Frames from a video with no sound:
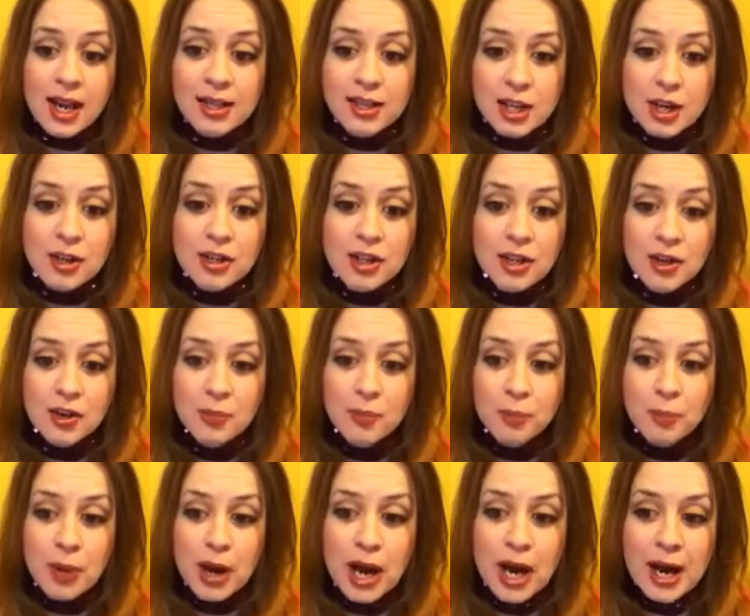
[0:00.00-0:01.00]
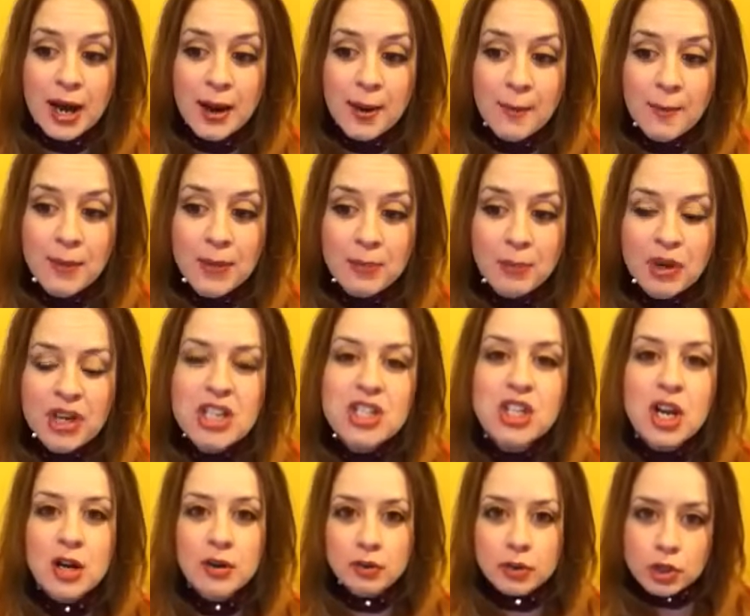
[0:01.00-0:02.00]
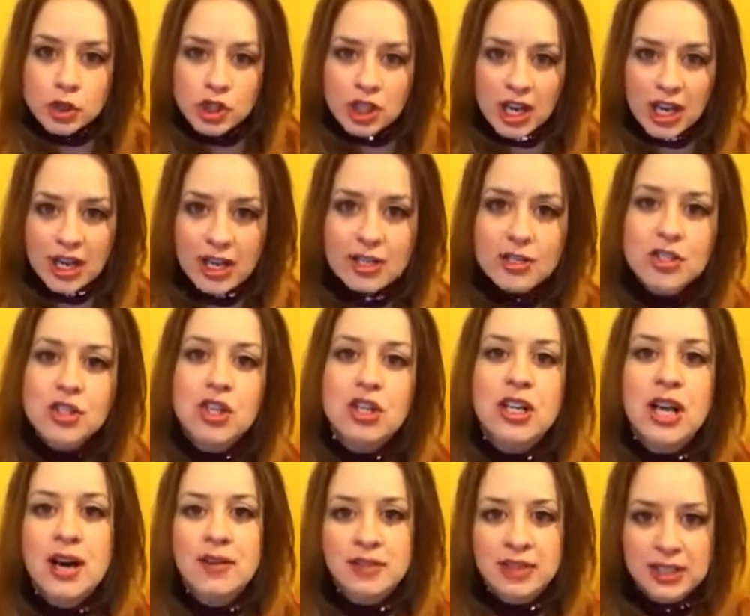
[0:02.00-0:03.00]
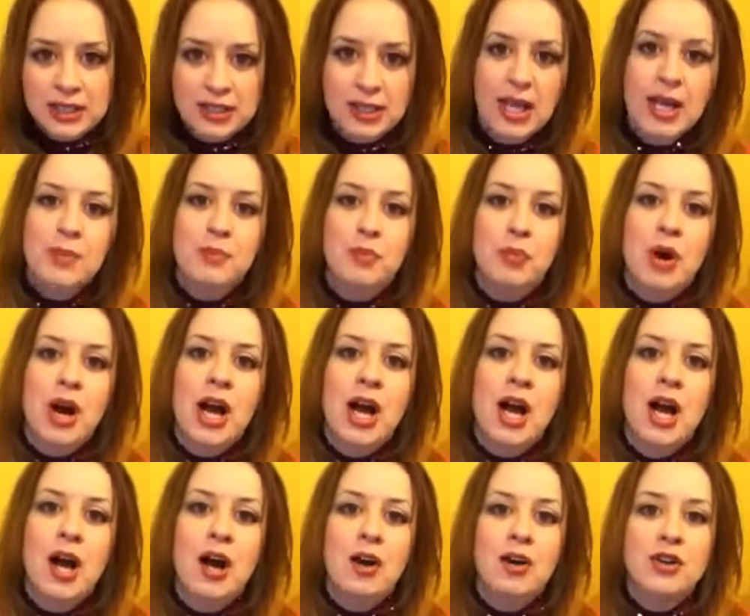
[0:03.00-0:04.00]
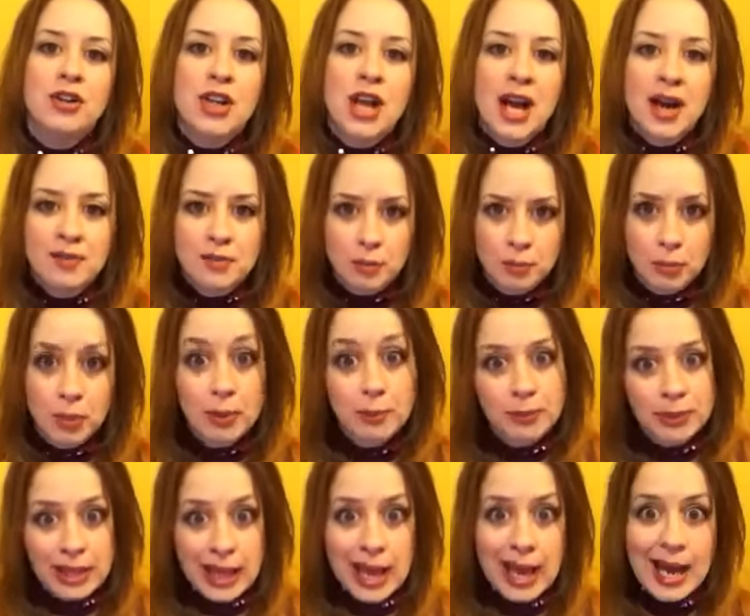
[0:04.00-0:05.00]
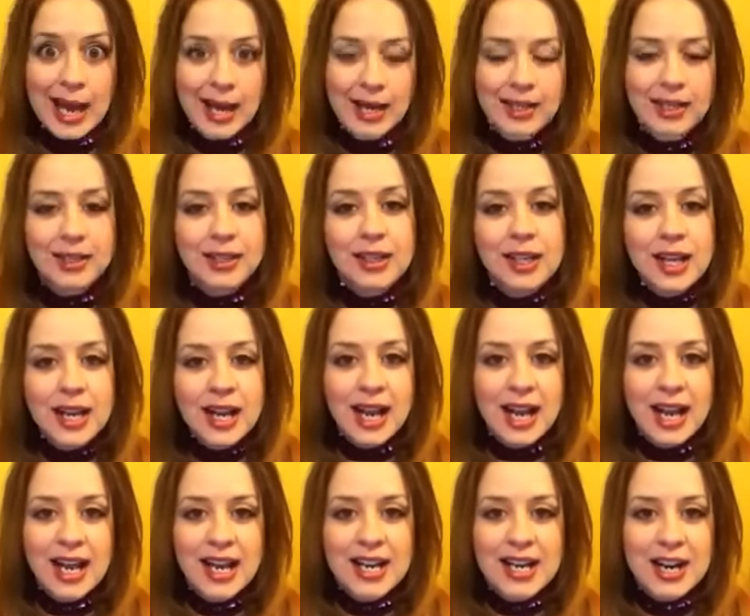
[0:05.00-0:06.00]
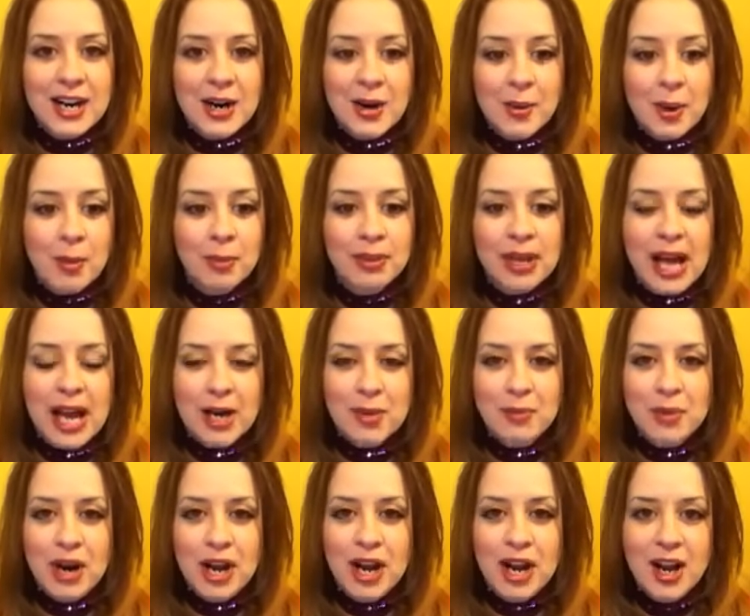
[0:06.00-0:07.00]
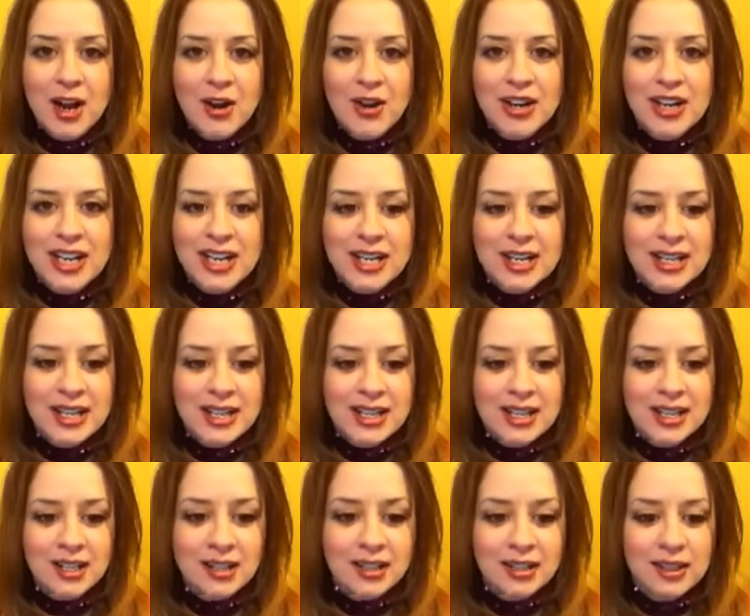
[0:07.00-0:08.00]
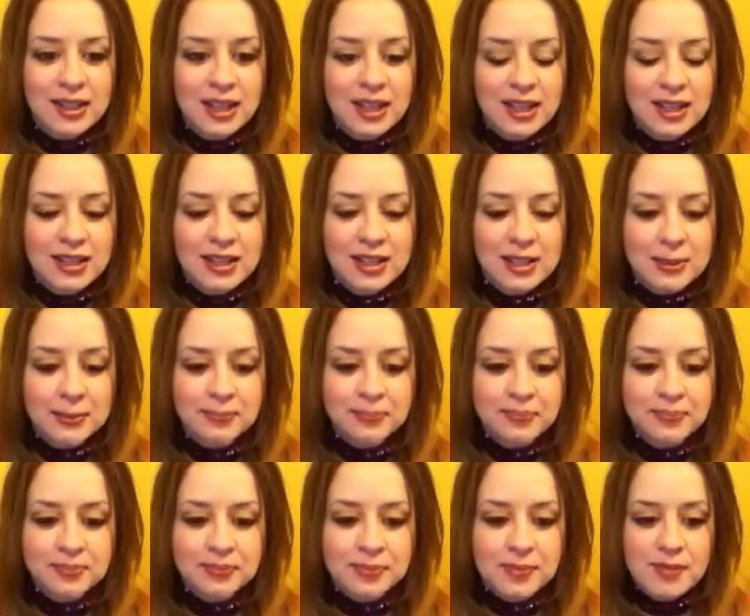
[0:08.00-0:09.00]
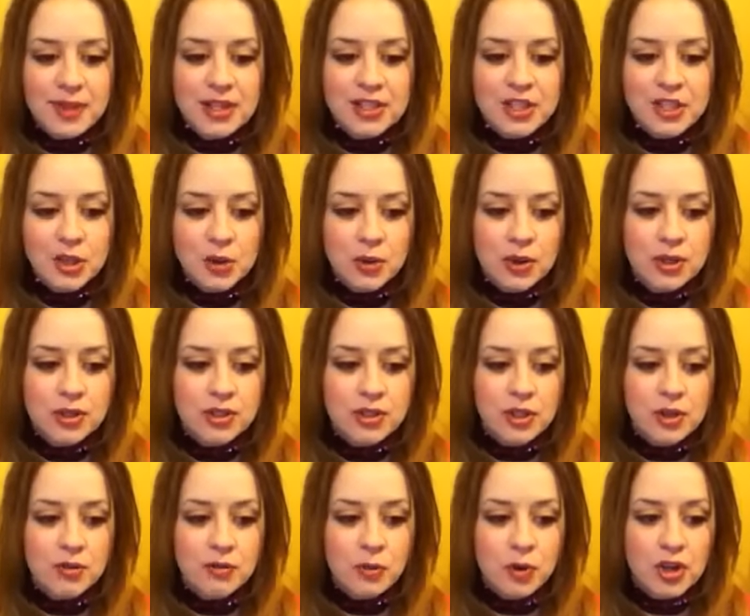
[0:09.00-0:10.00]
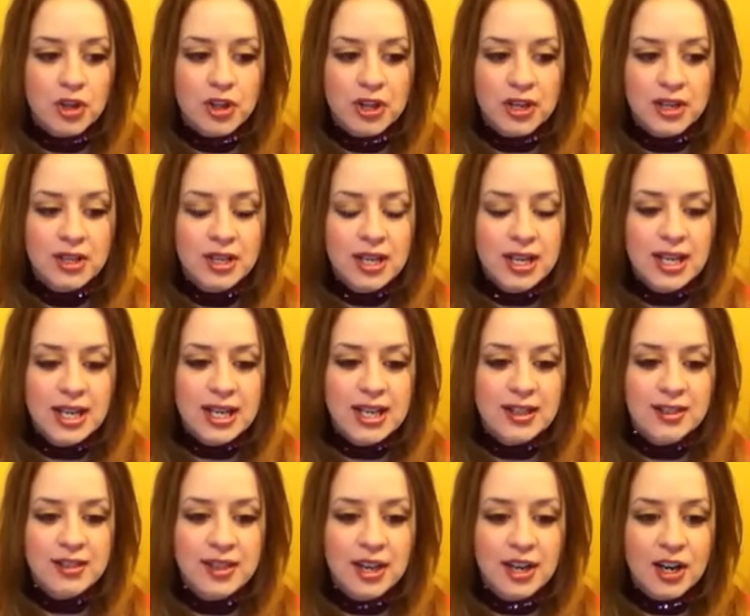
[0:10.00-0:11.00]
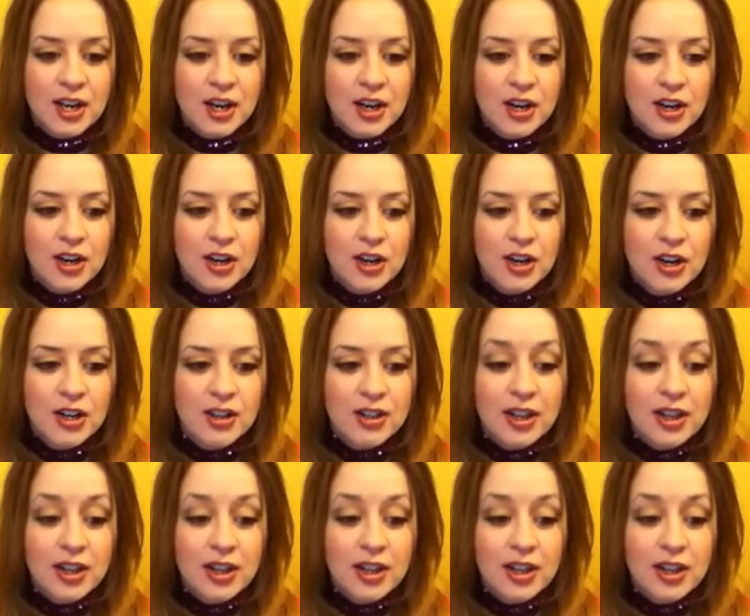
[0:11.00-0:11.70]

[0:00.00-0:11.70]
They're pretty general shades. You know, you have like a light brown, you have a black, and a black brown, and so on and so forth. And they're